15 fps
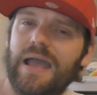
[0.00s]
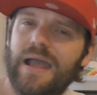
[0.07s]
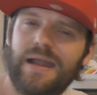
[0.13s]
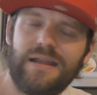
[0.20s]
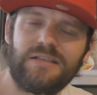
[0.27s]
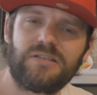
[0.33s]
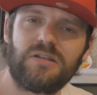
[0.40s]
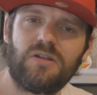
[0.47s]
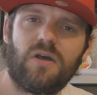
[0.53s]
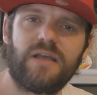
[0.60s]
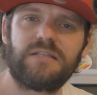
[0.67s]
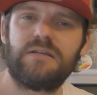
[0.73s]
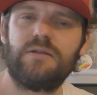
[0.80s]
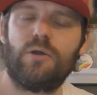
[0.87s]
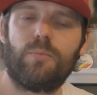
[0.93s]
And it's a
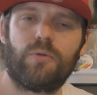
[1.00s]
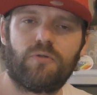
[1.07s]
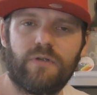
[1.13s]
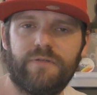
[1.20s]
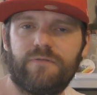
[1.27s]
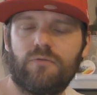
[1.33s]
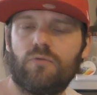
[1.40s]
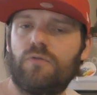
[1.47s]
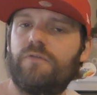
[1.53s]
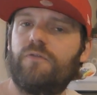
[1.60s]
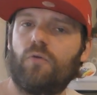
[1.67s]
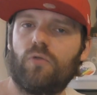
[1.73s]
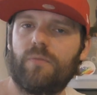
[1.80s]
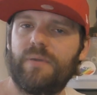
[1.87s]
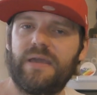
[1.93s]
nice little peripheral
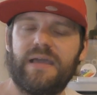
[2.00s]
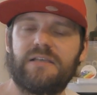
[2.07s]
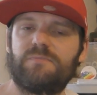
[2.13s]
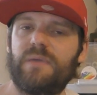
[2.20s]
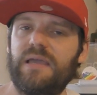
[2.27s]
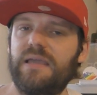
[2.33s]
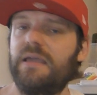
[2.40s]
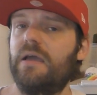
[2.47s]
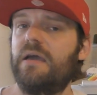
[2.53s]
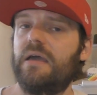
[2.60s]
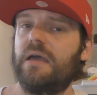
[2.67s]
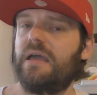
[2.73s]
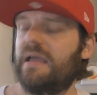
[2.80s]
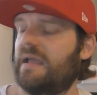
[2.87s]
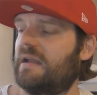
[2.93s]
for the PSP
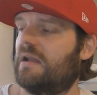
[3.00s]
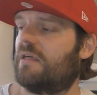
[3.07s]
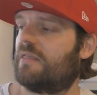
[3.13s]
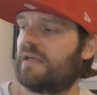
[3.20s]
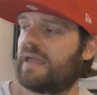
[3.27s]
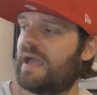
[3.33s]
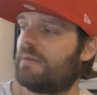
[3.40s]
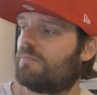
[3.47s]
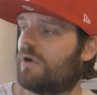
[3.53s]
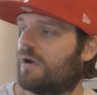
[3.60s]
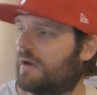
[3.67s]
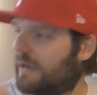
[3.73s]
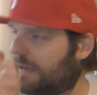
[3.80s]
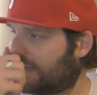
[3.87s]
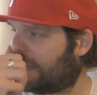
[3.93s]
in the camera.